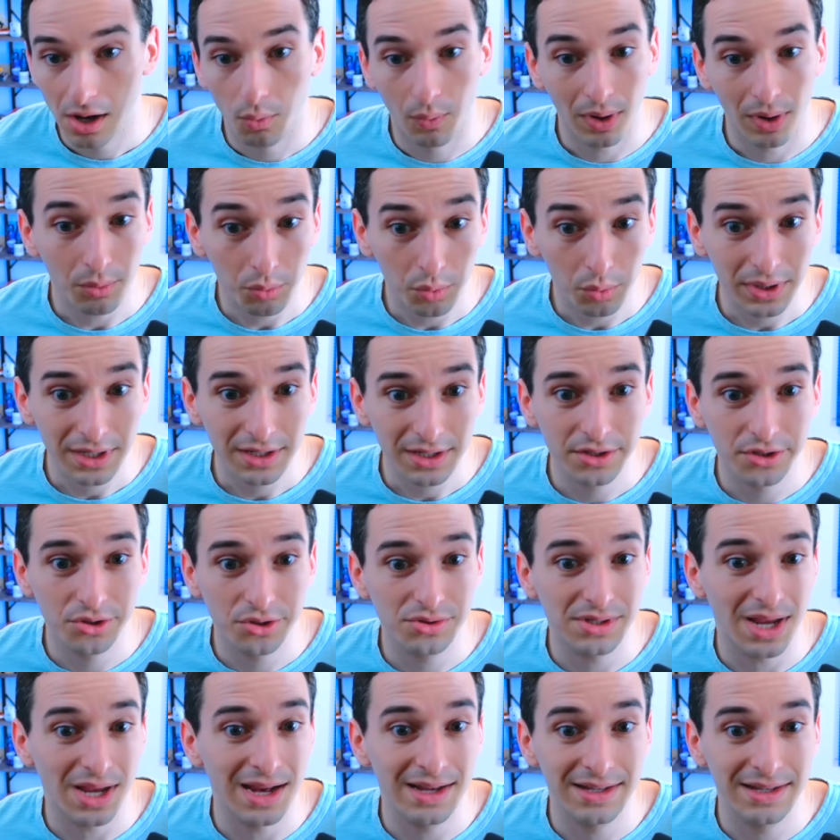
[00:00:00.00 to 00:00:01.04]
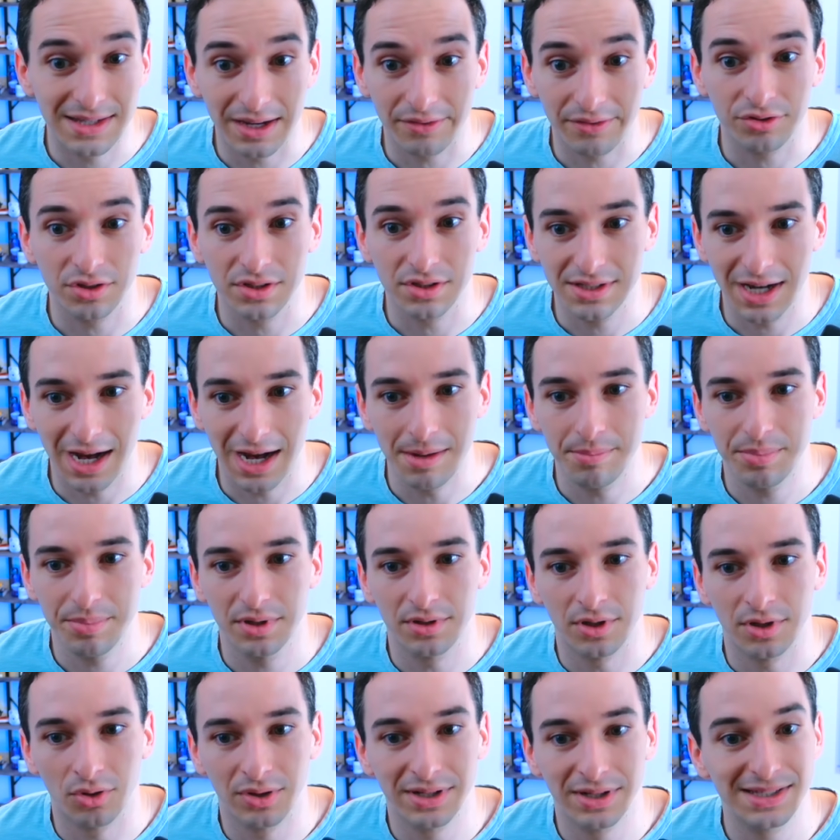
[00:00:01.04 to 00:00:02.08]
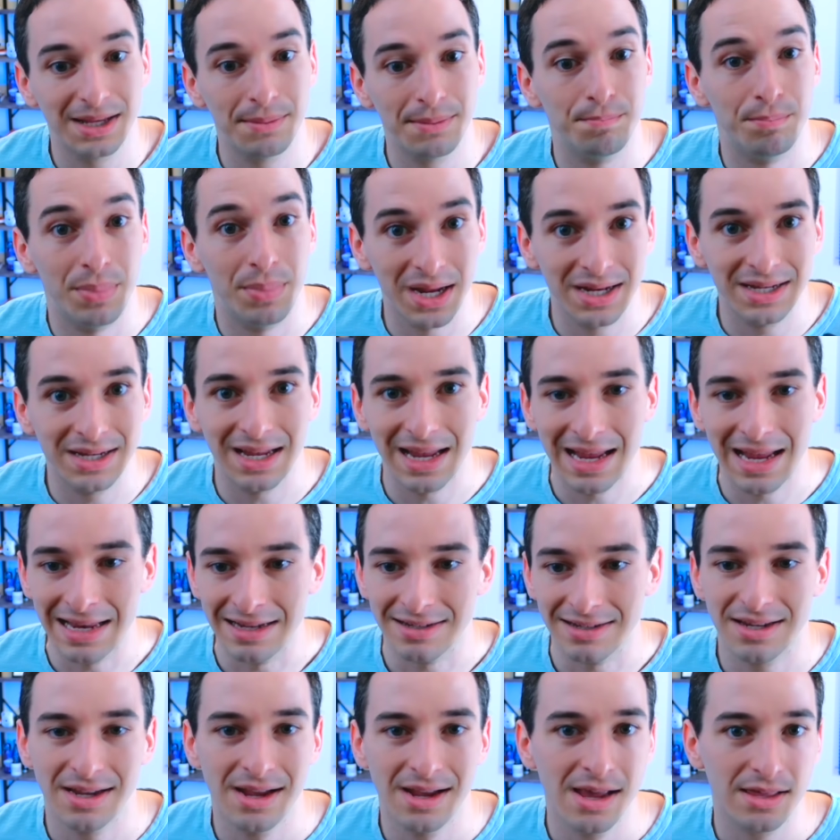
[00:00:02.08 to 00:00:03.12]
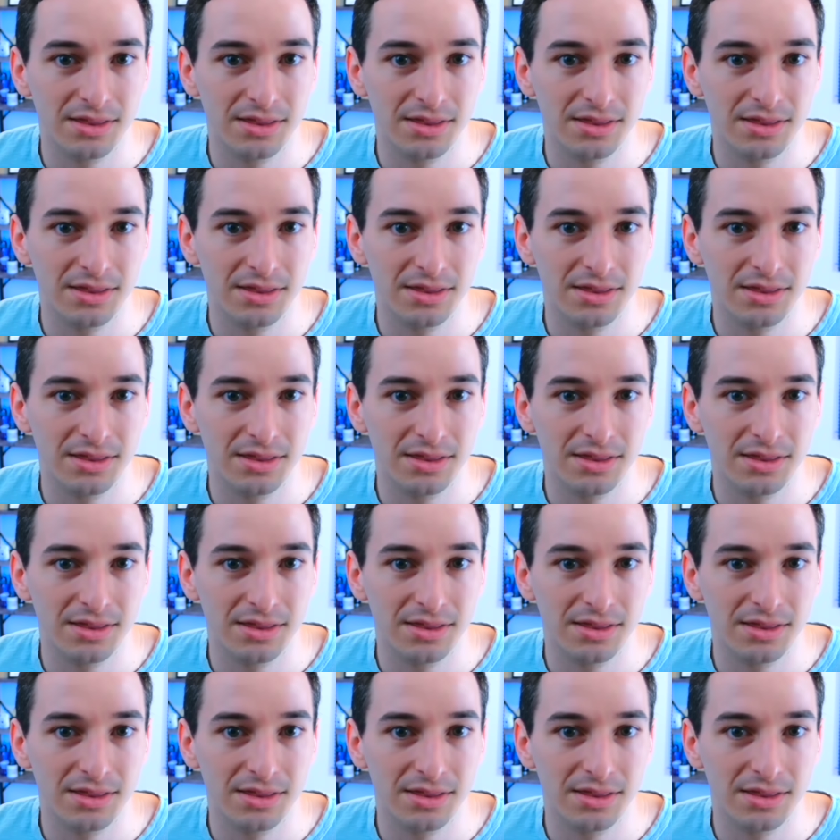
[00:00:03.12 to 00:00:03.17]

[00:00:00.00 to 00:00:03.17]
Well, we can use a different type known as a big int.